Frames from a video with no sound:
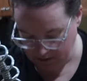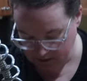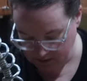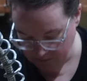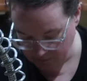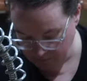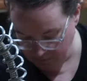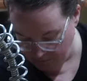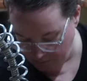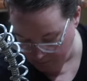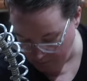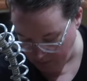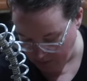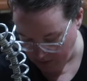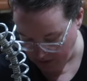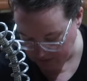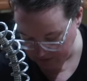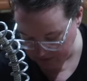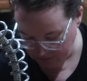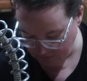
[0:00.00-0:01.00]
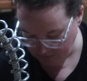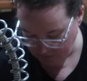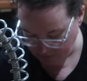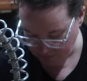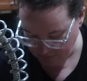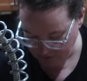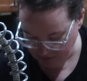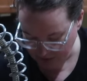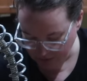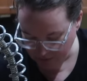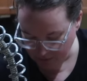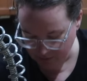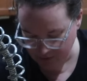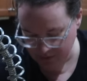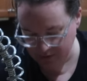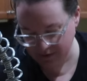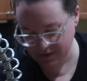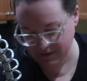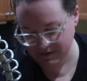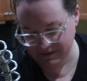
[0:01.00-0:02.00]
Some of you have been asking for a video.
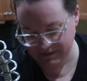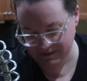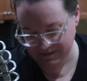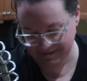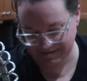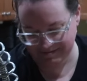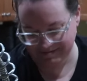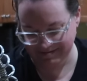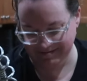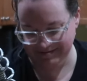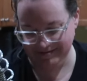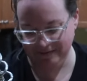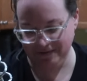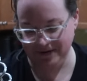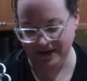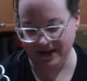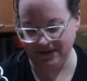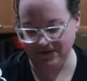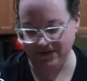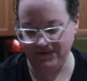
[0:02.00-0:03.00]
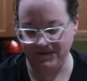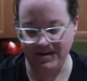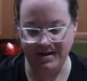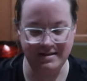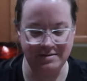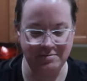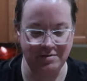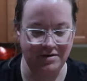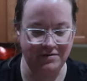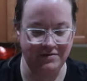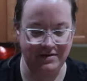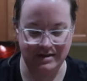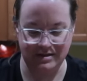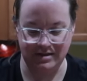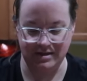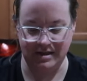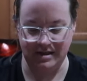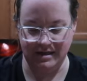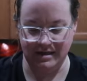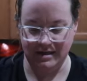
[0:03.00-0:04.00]
We never found the
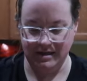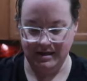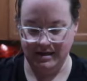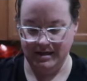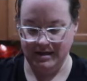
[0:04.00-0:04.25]
motivation.